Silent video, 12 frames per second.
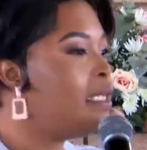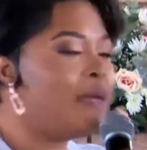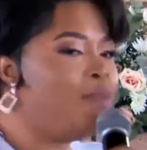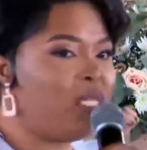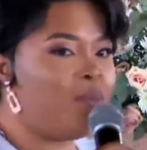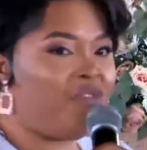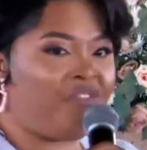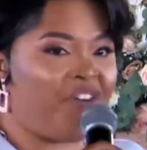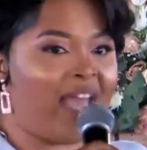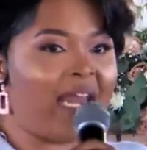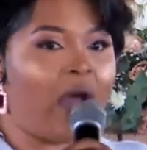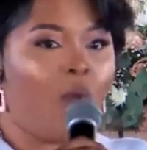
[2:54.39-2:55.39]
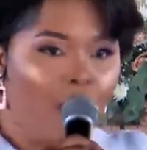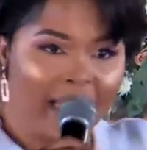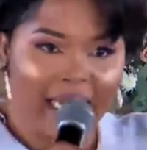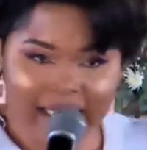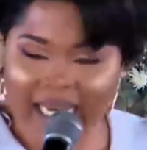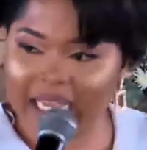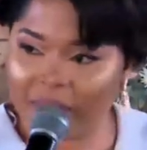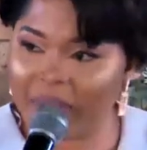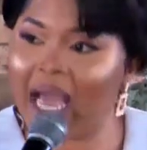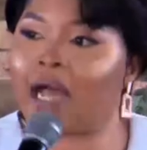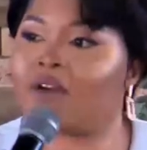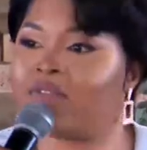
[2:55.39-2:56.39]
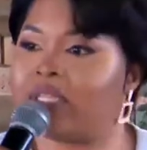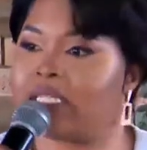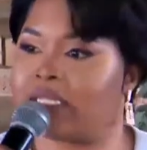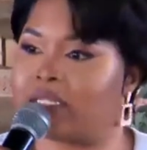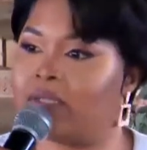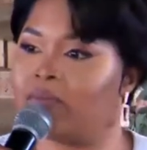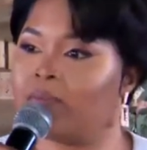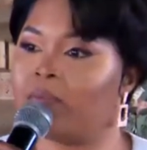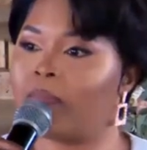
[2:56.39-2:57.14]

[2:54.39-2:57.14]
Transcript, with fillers: ke modimo fela who can take me out of this.